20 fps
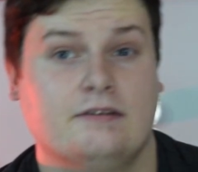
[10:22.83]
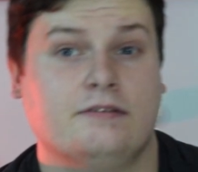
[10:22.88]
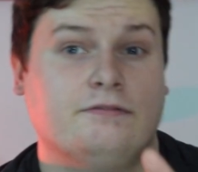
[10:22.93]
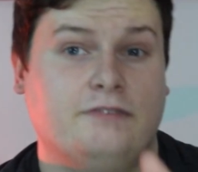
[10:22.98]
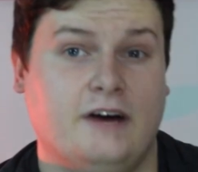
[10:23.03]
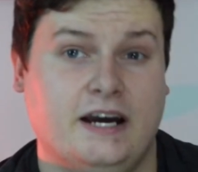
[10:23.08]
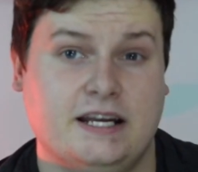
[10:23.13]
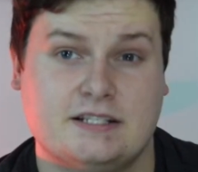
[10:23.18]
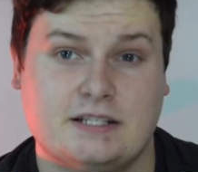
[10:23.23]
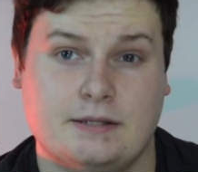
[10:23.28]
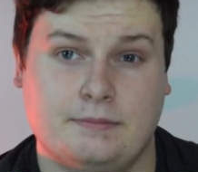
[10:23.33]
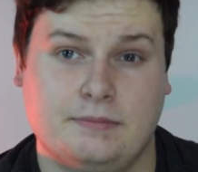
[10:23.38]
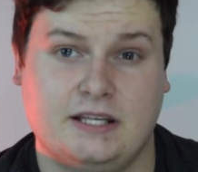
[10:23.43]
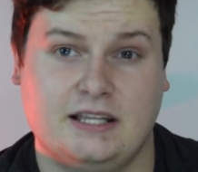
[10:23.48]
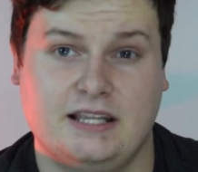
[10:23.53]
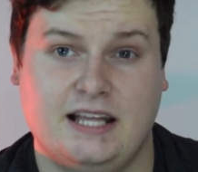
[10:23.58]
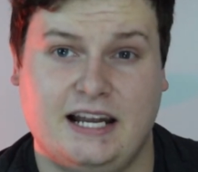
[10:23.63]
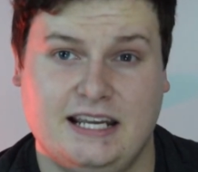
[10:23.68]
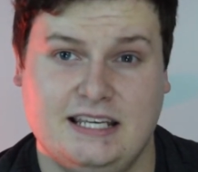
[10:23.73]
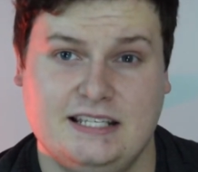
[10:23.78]
find something
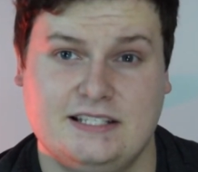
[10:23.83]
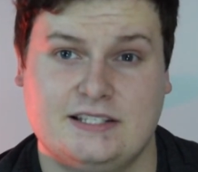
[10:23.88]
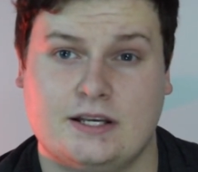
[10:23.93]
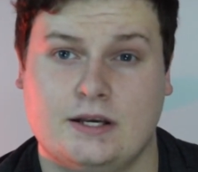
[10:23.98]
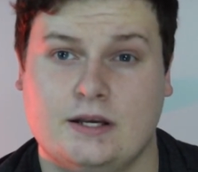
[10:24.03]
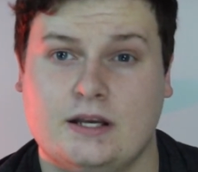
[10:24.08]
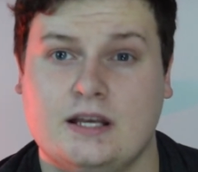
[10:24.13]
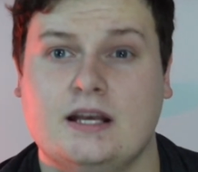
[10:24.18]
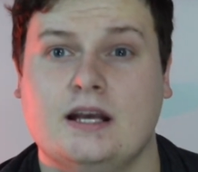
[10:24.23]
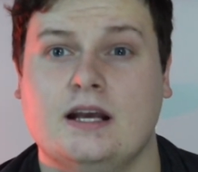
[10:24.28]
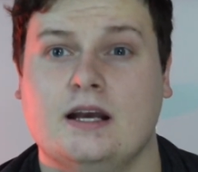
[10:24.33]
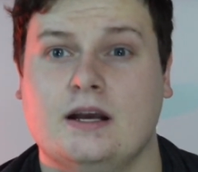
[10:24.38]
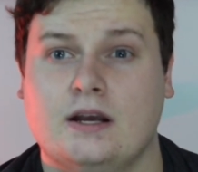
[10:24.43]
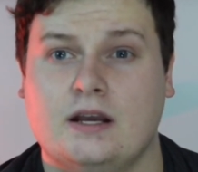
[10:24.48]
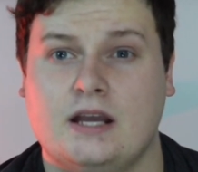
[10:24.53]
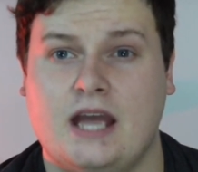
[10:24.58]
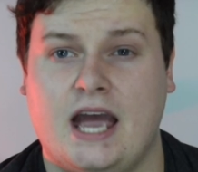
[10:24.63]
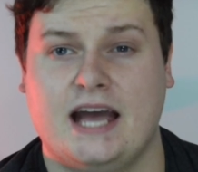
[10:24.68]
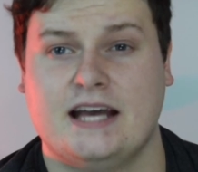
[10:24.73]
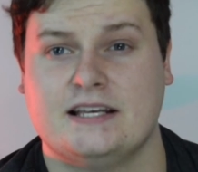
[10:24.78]
that
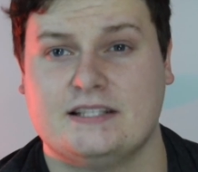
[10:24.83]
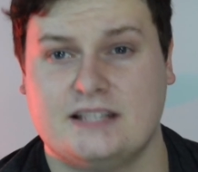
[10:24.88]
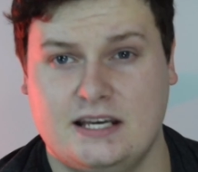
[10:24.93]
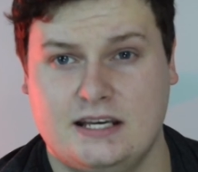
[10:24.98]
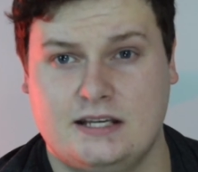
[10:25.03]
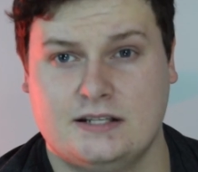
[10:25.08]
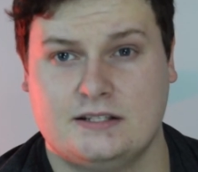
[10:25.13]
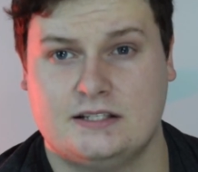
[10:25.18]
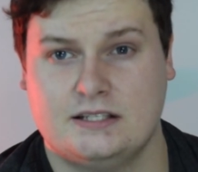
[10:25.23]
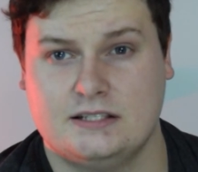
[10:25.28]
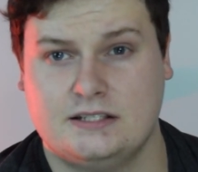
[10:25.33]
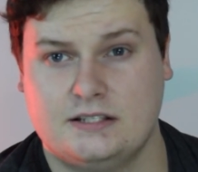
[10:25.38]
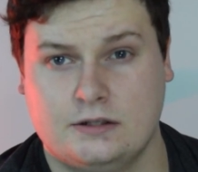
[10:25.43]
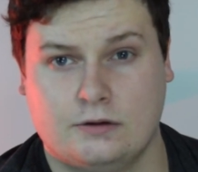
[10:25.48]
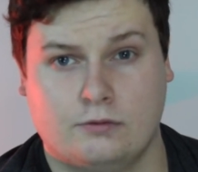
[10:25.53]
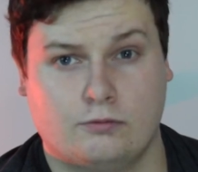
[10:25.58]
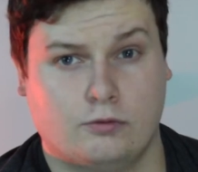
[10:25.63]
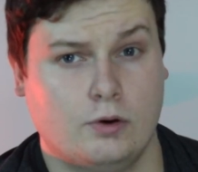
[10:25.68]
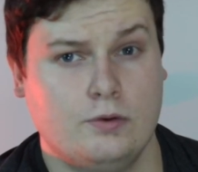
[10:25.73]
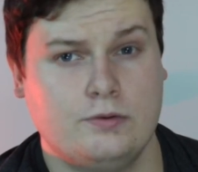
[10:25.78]
has a consistent
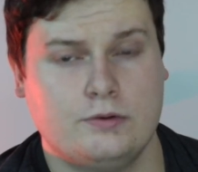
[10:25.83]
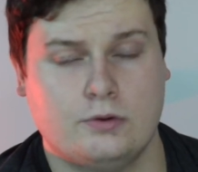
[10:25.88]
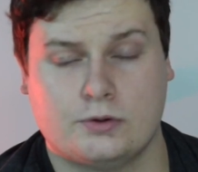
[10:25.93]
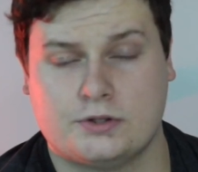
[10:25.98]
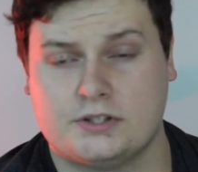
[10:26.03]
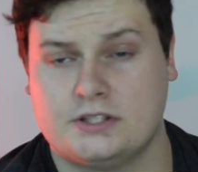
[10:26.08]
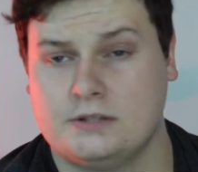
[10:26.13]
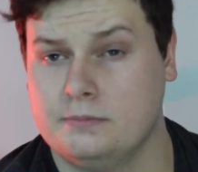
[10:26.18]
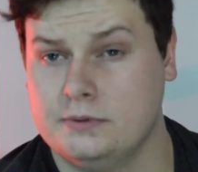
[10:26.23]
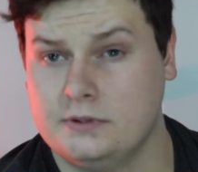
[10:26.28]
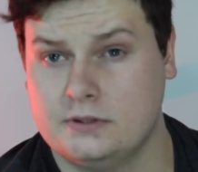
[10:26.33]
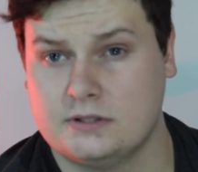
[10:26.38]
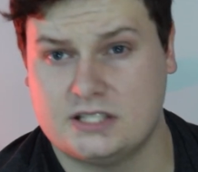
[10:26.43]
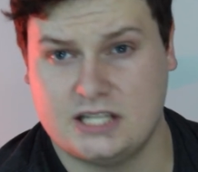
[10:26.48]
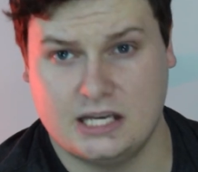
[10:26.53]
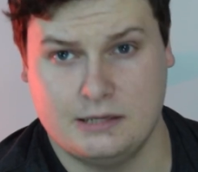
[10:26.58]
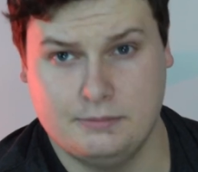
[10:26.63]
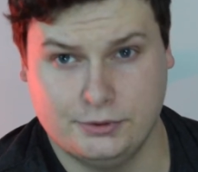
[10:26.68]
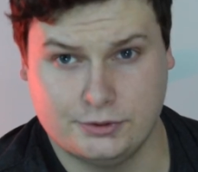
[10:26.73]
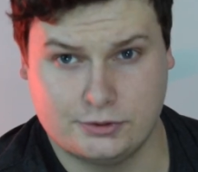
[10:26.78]
growth or
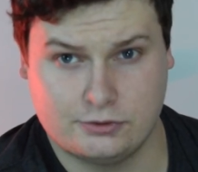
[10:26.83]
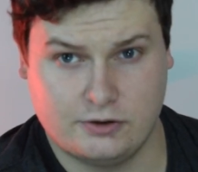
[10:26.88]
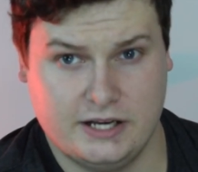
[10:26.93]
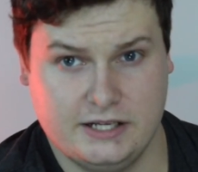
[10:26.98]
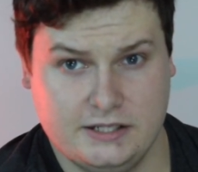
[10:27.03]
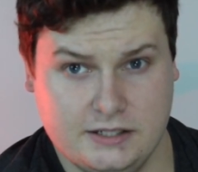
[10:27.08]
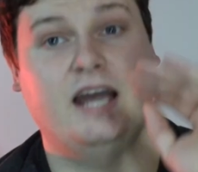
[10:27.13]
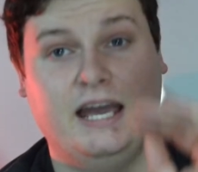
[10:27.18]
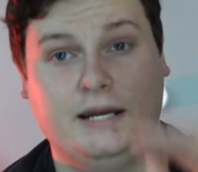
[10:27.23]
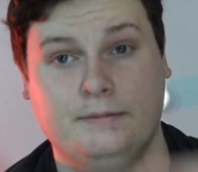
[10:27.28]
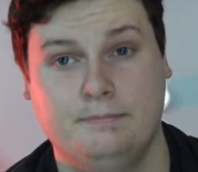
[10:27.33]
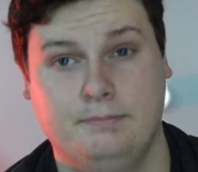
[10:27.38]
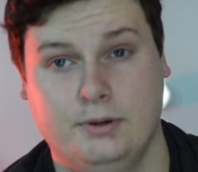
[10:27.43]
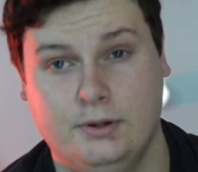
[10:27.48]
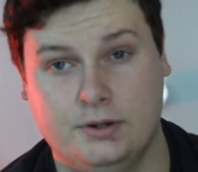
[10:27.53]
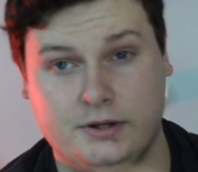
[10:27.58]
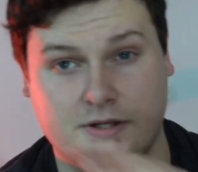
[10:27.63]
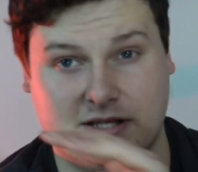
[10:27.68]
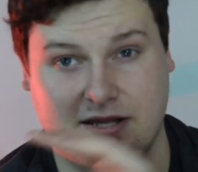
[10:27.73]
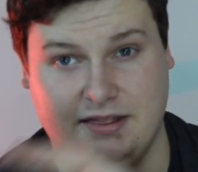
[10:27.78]
stable trend and
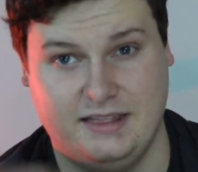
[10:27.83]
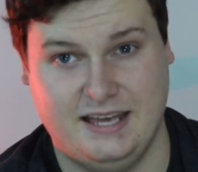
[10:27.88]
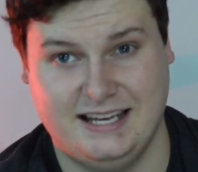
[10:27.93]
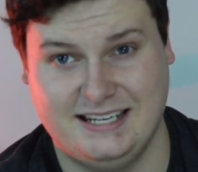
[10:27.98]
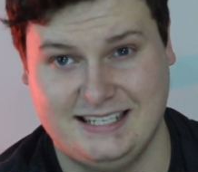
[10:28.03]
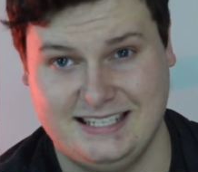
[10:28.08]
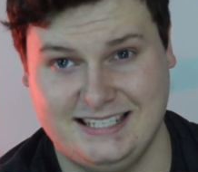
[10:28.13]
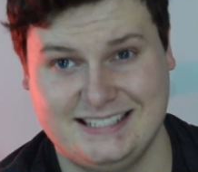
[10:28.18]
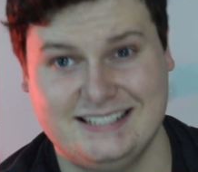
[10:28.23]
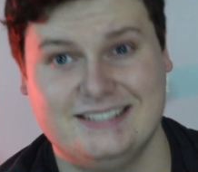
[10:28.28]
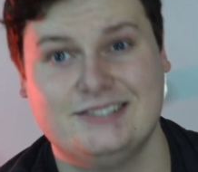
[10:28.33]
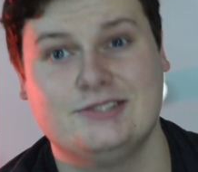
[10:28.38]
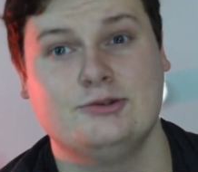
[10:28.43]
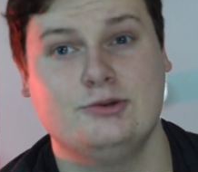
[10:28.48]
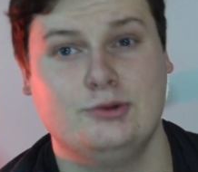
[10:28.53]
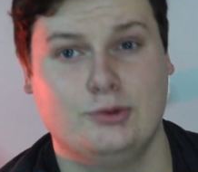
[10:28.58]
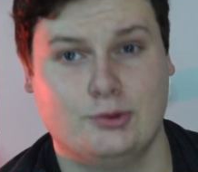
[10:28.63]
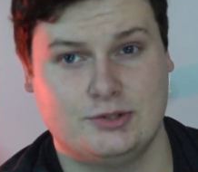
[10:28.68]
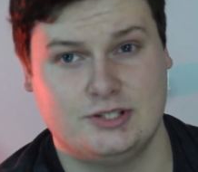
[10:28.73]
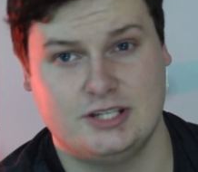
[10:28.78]
put that into
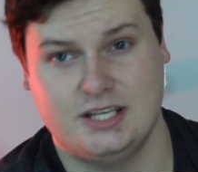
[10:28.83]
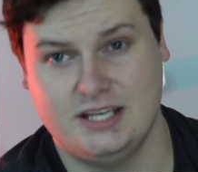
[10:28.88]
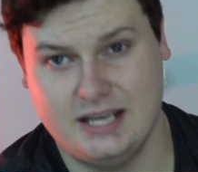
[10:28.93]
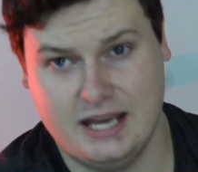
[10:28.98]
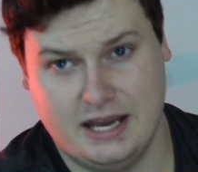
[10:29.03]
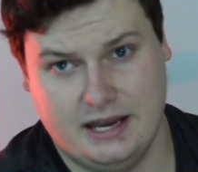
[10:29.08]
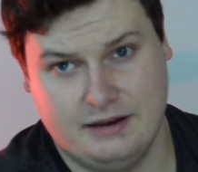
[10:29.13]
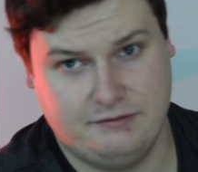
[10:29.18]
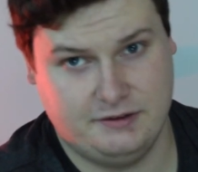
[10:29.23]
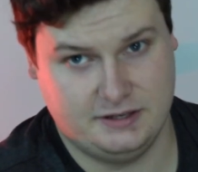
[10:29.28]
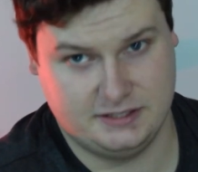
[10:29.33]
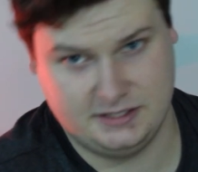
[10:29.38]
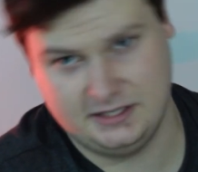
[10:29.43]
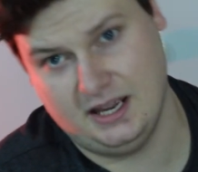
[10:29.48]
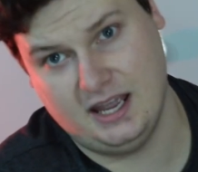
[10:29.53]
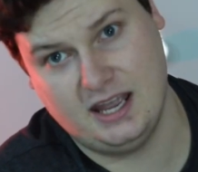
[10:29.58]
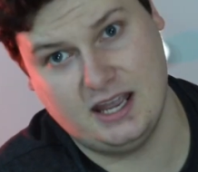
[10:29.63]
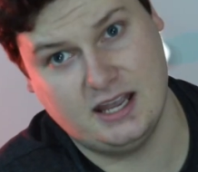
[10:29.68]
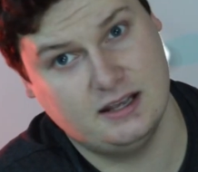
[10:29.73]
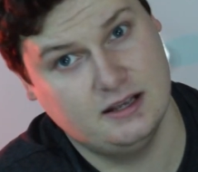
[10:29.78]
your
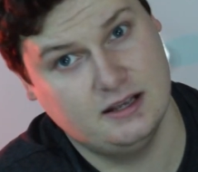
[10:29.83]
TFSA